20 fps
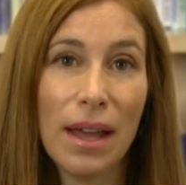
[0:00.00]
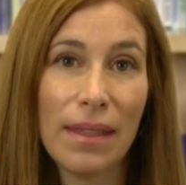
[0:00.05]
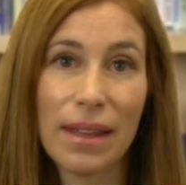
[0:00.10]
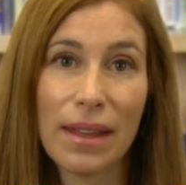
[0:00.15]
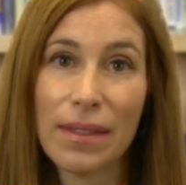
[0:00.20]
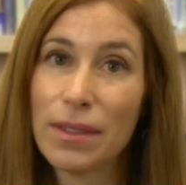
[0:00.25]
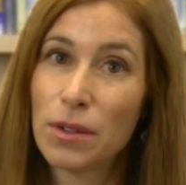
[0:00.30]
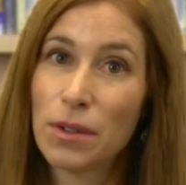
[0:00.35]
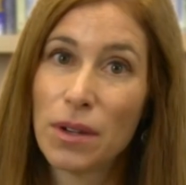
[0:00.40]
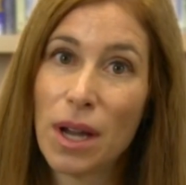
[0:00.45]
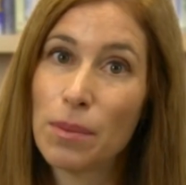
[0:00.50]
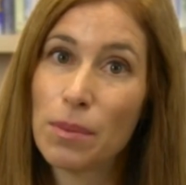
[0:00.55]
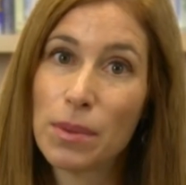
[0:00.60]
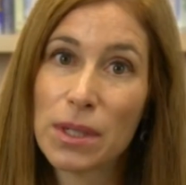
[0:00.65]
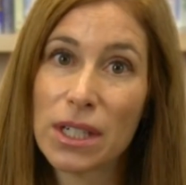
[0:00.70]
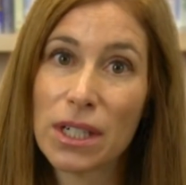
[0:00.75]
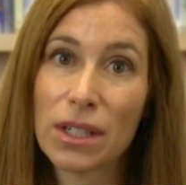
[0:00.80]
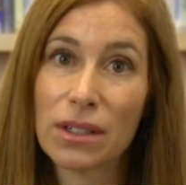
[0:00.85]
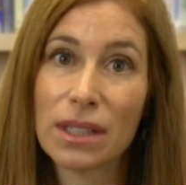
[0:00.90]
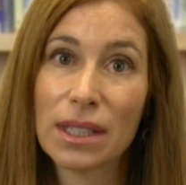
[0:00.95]
that they're not
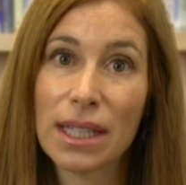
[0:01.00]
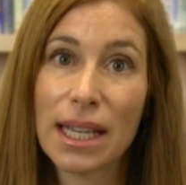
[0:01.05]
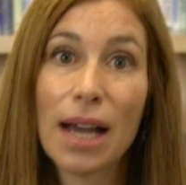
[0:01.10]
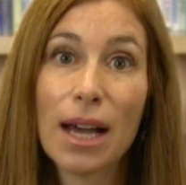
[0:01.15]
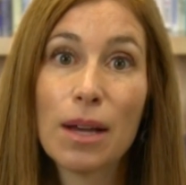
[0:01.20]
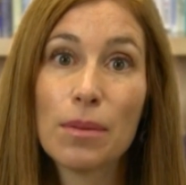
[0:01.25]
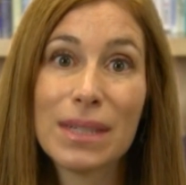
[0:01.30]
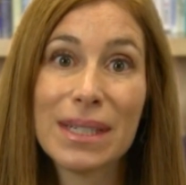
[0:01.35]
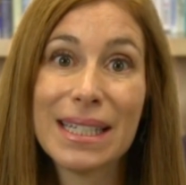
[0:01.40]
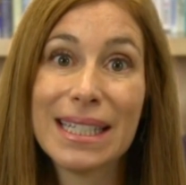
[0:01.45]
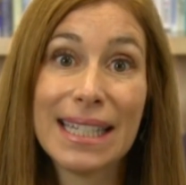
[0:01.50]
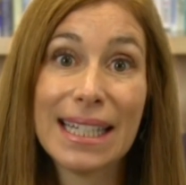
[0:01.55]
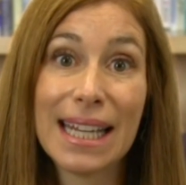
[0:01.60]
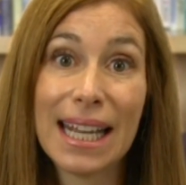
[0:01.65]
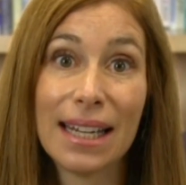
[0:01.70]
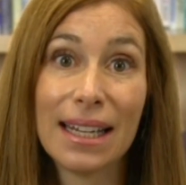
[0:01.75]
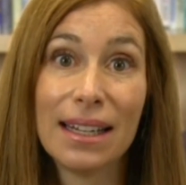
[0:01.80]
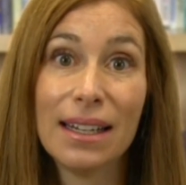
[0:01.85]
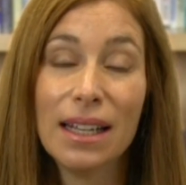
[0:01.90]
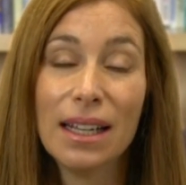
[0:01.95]
particularly up to
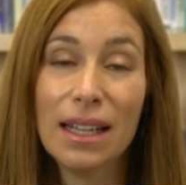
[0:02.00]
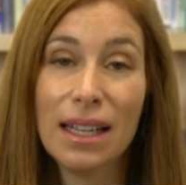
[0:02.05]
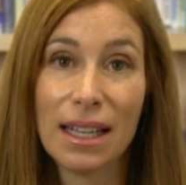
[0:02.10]
date